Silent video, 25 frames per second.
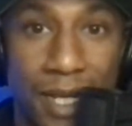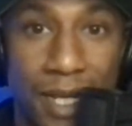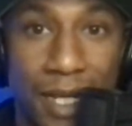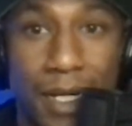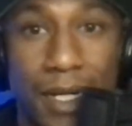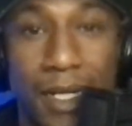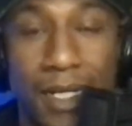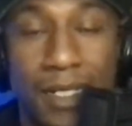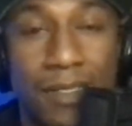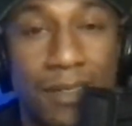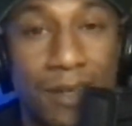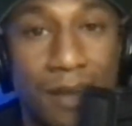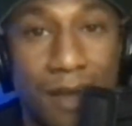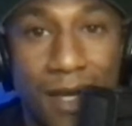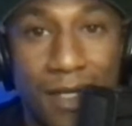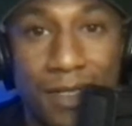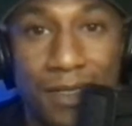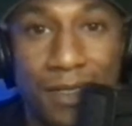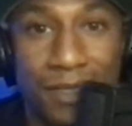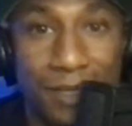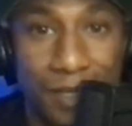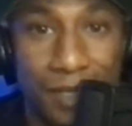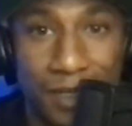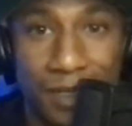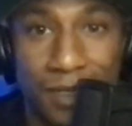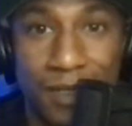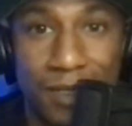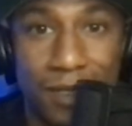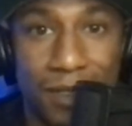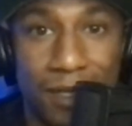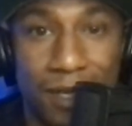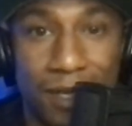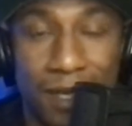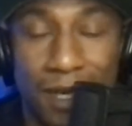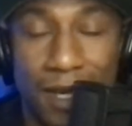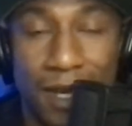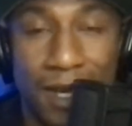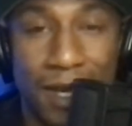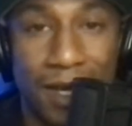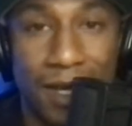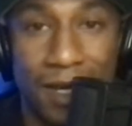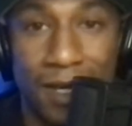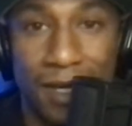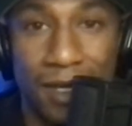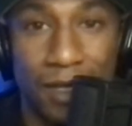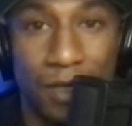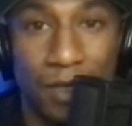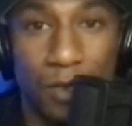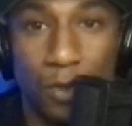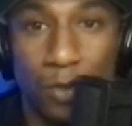It's not just
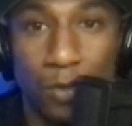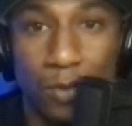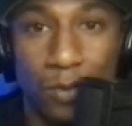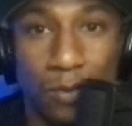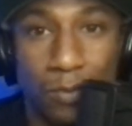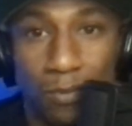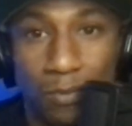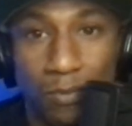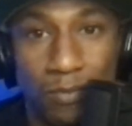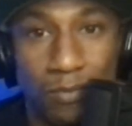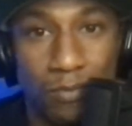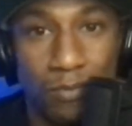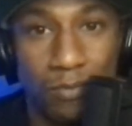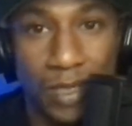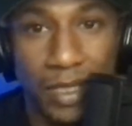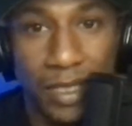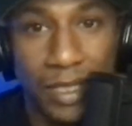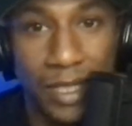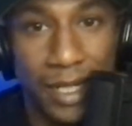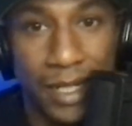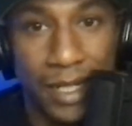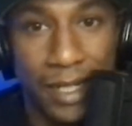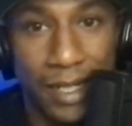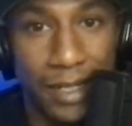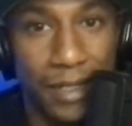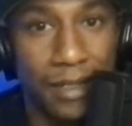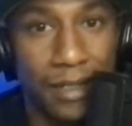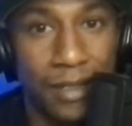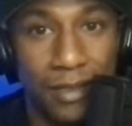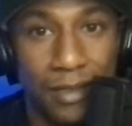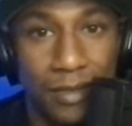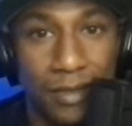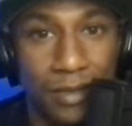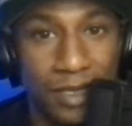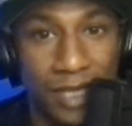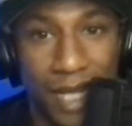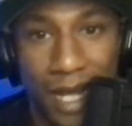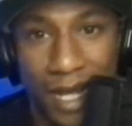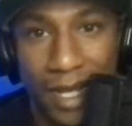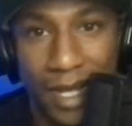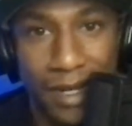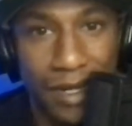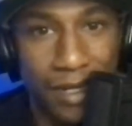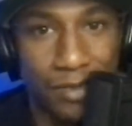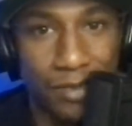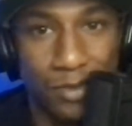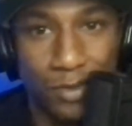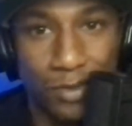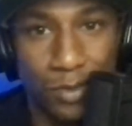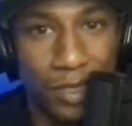a little gig, side
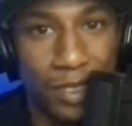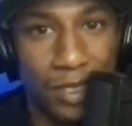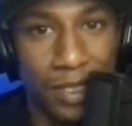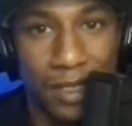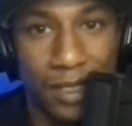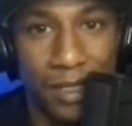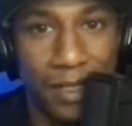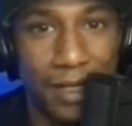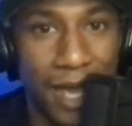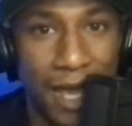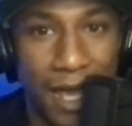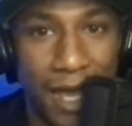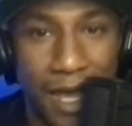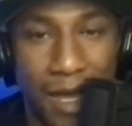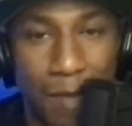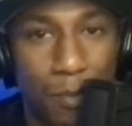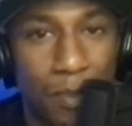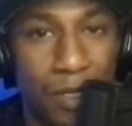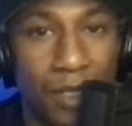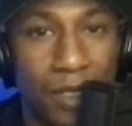hustle gig app.